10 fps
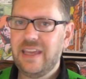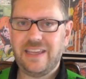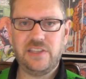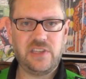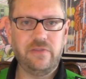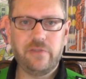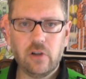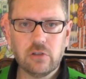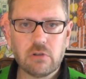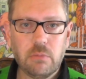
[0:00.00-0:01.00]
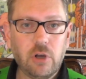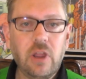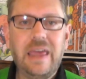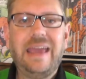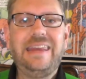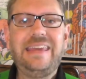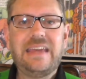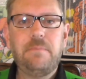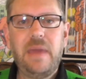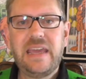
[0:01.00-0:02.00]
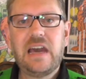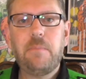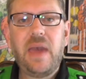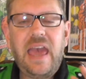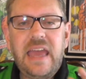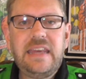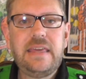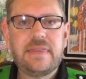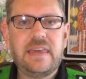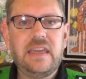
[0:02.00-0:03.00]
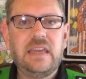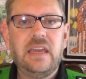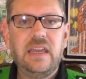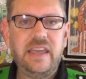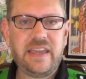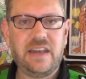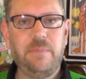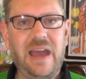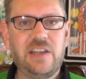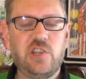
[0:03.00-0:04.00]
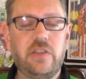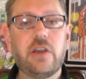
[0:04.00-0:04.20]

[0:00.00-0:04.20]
he's invulnerable, and he can make up anything he can imagine.